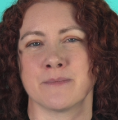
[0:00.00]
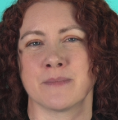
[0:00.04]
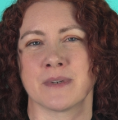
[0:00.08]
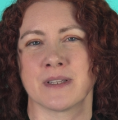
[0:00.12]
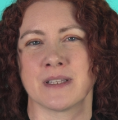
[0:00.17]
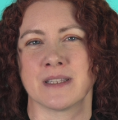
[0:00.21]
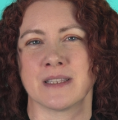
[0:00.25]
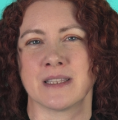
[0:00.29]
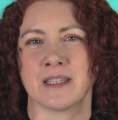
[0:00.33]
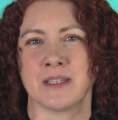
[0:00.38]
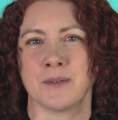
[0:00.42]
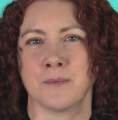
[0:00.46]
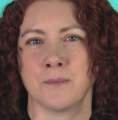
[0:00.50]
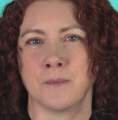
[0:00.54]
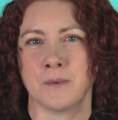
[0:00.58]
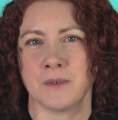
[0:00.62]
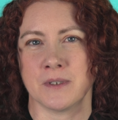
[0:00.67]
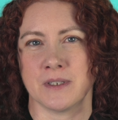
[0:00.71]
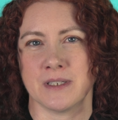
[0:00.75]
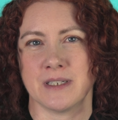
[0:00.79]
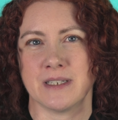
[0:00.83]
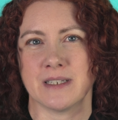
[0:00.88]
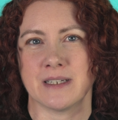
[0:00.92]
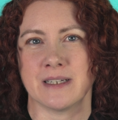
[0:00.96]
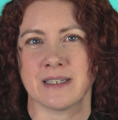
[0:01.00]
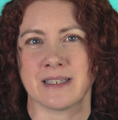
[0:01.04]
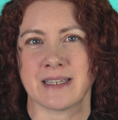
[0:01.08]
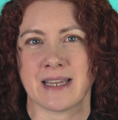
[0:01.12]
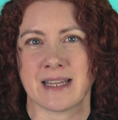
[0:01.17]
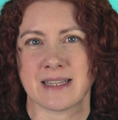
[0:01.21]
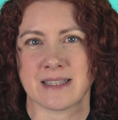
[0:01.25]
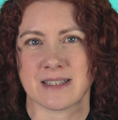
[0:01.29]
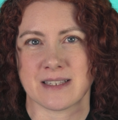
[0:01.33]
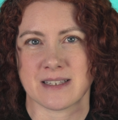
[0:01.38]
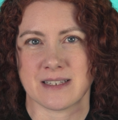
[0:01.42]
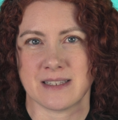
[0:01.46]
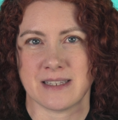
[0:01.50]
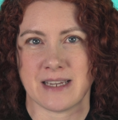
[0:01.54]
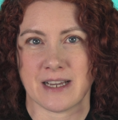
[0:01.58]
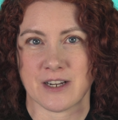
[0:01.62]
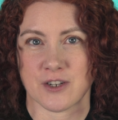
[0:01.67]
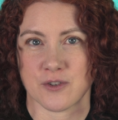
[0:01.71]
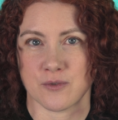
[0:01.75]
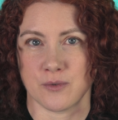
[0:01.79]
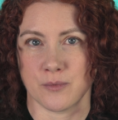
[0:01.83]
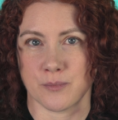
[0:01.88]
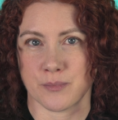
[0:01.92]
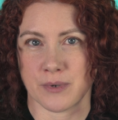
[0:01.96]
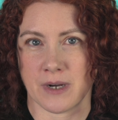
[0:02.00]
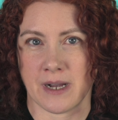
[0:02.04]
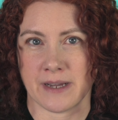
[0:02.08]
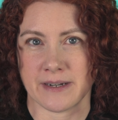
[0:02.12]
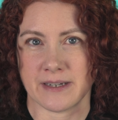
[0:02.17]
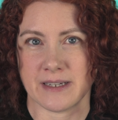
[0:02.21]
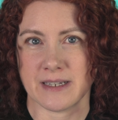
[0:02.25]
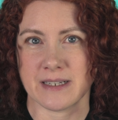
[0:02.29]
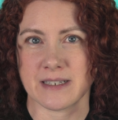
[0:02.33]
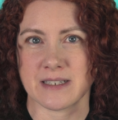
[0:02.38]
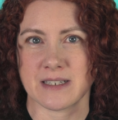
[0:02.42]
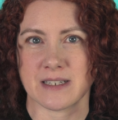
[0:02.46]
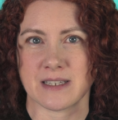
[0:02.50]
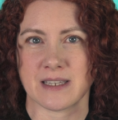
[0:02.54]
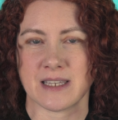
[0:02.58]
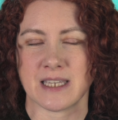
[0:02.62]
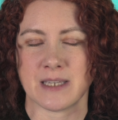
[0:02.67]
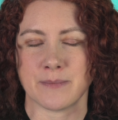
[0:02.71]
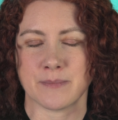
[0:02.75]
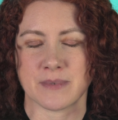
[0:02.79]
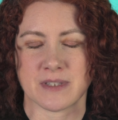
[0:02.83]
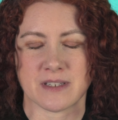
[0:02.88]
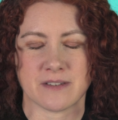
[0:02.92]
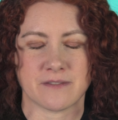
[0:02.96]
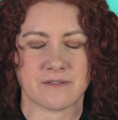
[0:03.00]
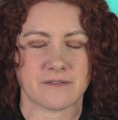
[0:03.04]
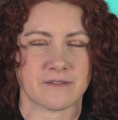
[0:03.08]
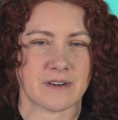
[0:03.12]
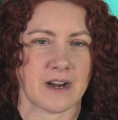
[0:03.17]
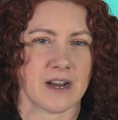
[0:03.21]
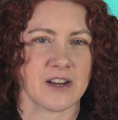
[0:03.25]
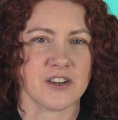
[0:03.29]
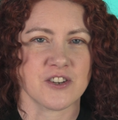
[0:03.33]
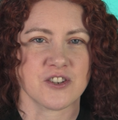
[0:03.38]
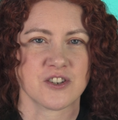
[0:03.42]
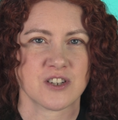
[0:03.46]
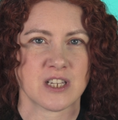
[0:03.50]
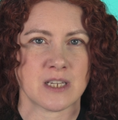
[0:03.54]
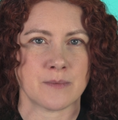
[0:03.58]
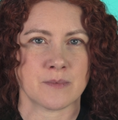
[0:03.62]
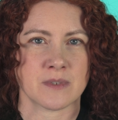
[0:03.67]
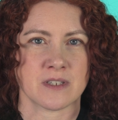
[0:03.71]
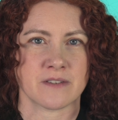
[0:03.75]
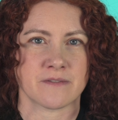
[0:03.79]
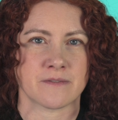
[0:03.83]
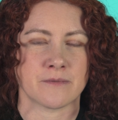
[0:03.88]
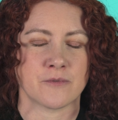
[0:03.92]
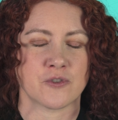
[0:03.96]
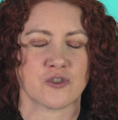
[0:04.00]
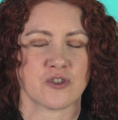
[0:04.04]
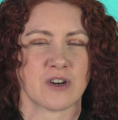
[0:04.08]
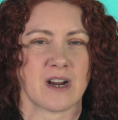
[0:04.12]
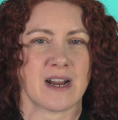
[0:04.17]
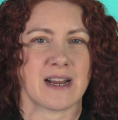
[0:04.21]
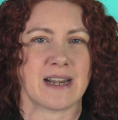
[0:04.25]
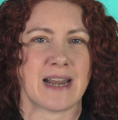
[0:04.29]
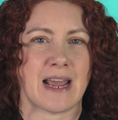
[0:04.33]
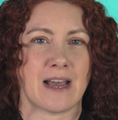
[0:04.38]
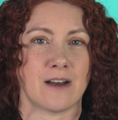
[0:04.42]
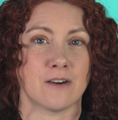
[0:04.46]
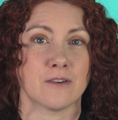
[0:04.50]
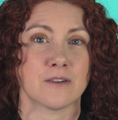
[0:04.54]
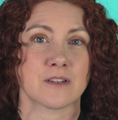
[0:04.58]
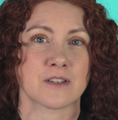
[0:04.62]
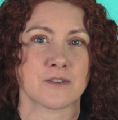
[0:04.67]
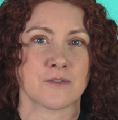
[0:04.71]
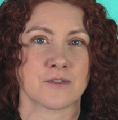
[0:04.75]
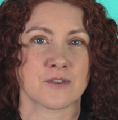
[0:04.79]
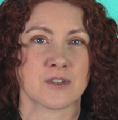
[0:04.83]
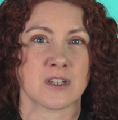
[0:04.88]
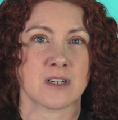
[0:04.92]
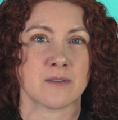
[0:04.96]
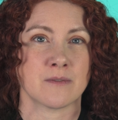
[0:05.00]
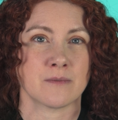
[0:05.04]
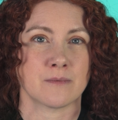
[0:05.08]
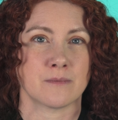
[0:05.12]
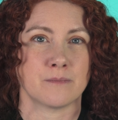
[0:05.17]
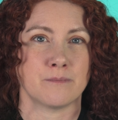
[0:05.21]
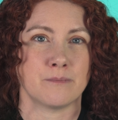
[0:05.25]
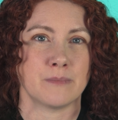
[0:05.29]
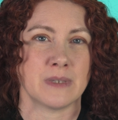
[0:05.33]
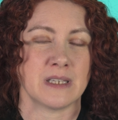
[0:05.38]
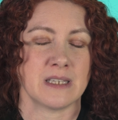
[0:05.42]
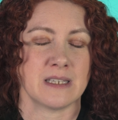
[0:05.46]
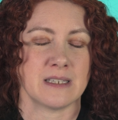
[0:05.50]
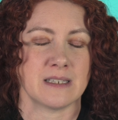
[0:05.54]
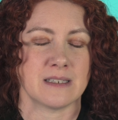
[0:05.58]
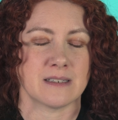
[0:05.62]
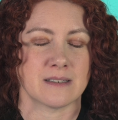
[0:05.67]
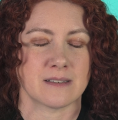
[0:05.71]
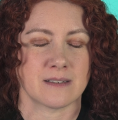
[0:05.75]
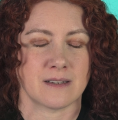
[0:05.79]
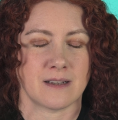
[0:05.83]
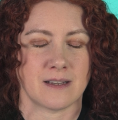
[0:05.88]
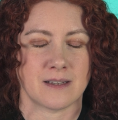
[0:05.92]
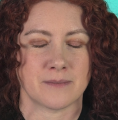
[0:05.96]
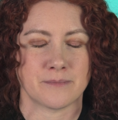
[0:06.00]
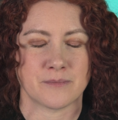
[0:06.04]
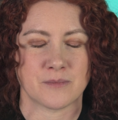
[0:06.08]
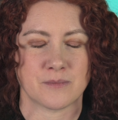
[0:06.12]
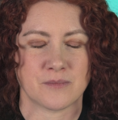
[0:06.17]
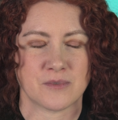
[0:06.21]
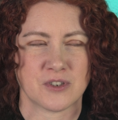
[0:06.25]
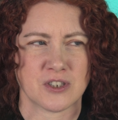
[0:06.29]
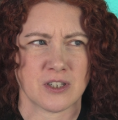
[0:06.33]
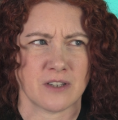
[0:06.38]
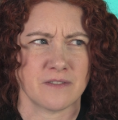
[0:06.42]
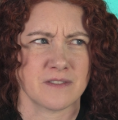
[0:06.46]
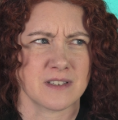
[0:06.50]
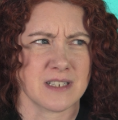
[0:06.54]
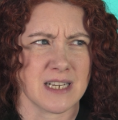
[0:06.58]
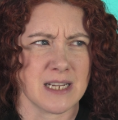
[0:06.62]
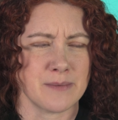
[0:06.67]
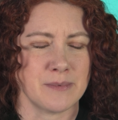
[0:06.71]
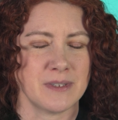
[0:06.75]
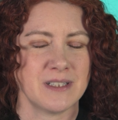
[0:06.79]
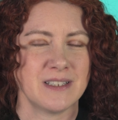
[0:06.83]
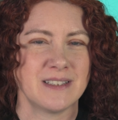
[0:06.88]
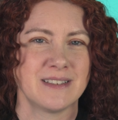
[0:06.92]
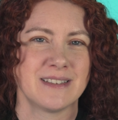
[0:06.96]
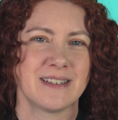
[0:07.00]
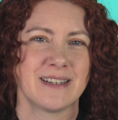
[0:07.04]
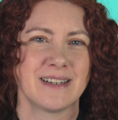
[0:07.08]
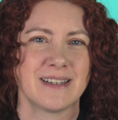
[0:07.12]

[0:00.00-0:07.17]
but the wood against the actual product keeps it fresh, keeps it from drying out, so it's going to be shelf stable.